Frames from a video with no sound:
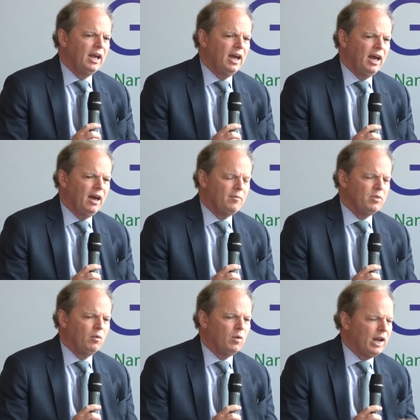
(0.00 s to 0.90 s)
Um,
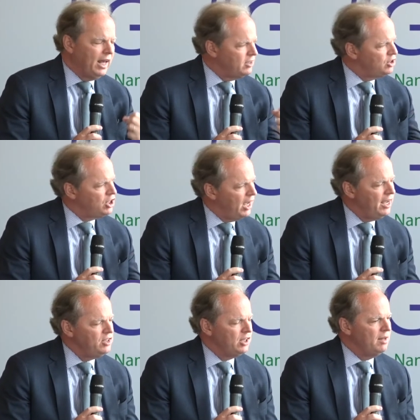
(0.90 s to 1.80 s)
what has
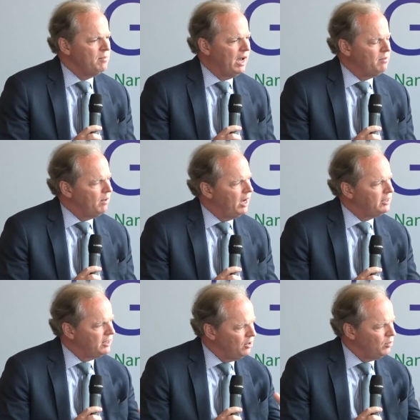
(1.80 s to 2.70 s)
changed in my
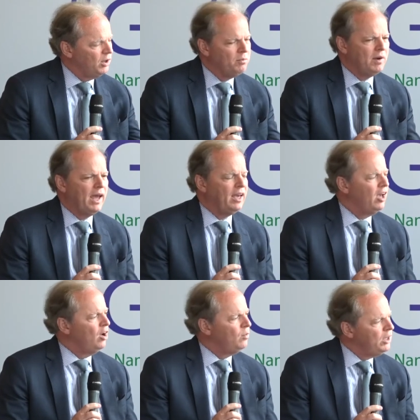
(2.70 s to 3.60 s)
mind in the World Bank,
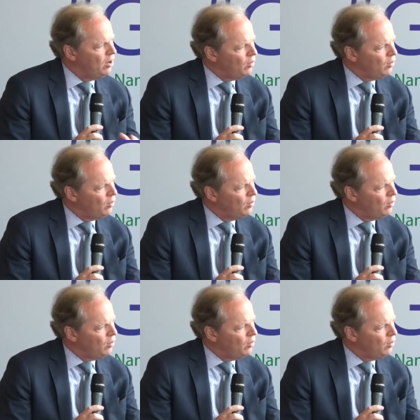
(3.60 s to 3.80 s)
we don't